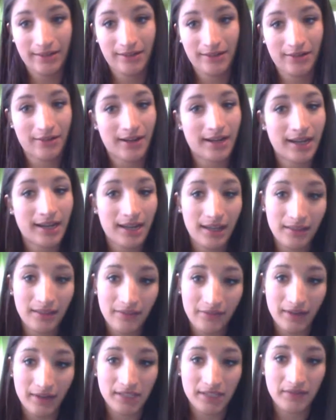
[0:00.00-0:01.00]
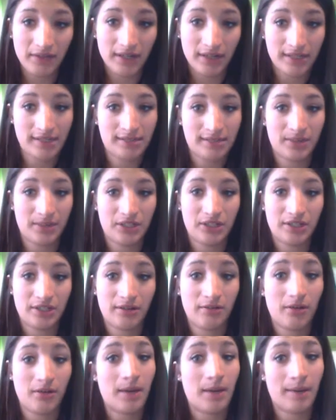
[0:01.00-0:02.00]
You're not getting the phosphorus, which
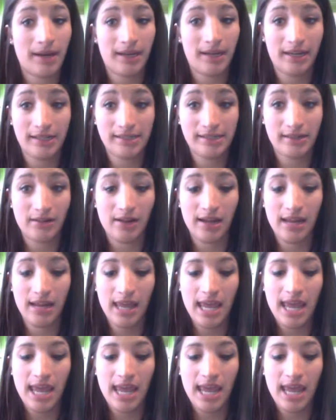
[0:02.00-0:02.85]
our body needs a lot,